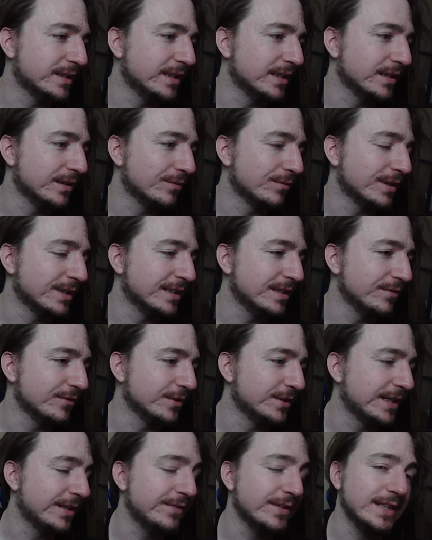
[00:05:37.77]
in Resident Evil
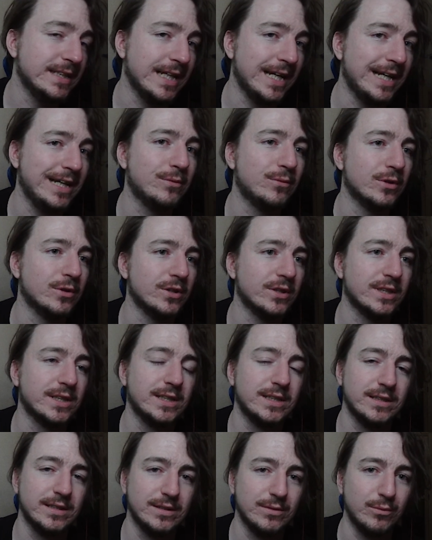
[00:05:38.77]
7 and 8
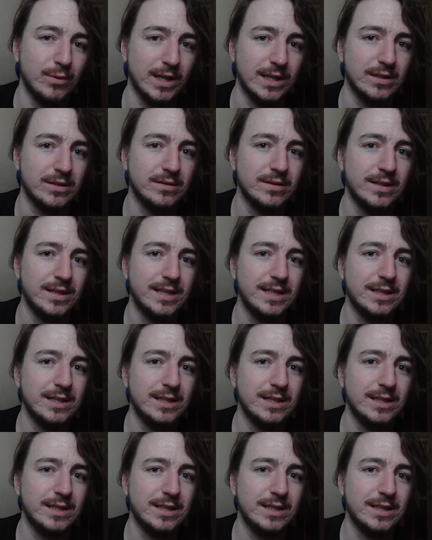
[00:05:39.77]
work well,